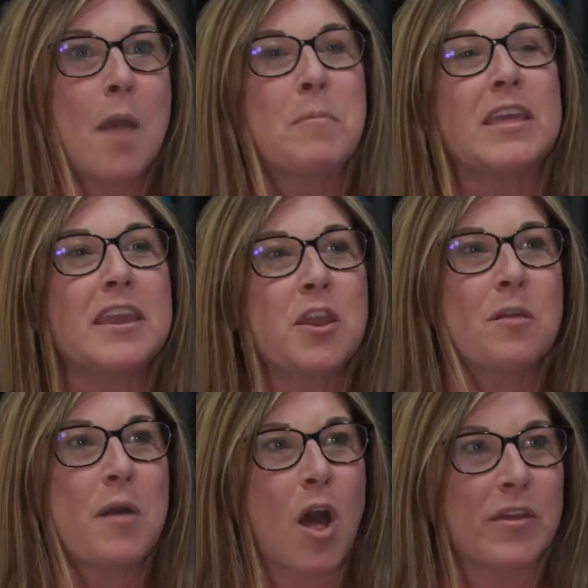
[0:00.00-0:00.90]
But they hear
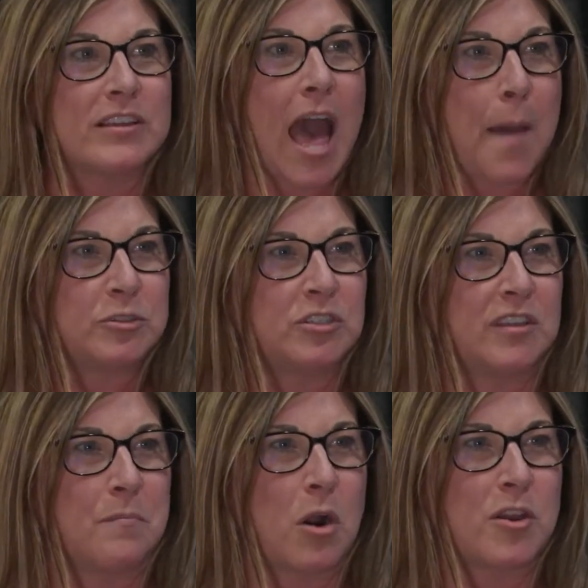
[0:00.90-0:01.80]
about all these options in
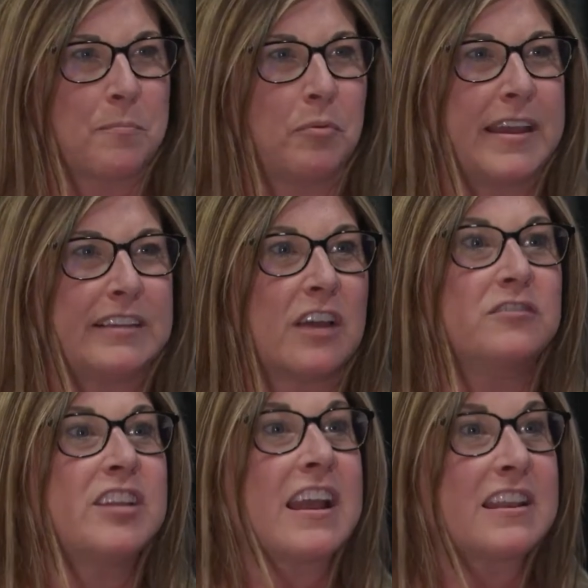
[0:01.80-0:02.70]
the marketplace of
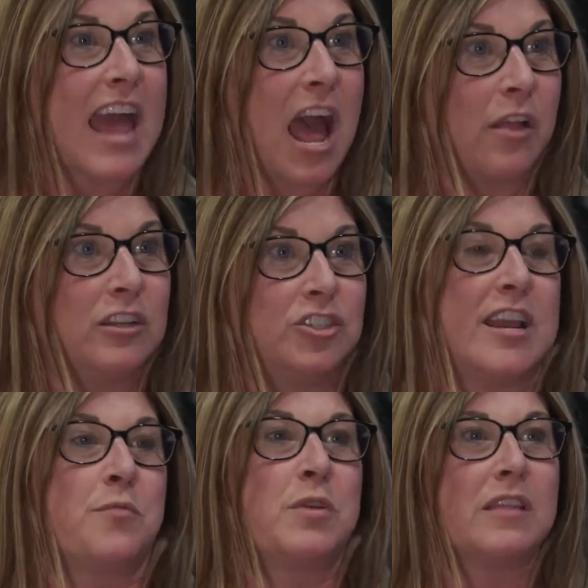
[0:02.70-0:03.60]
technology
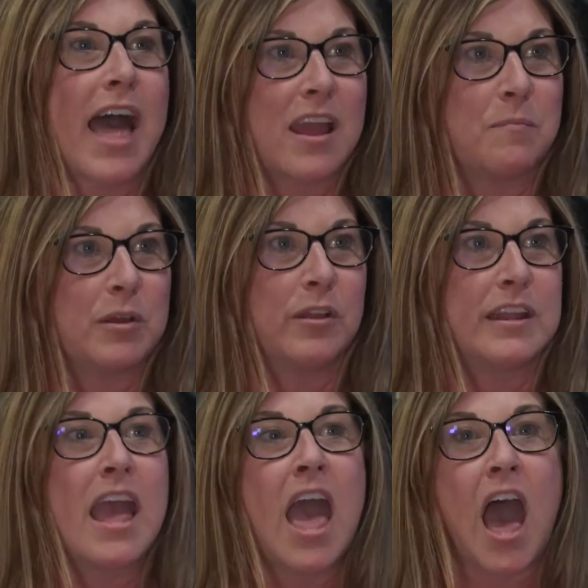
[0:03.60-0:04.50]
and reliability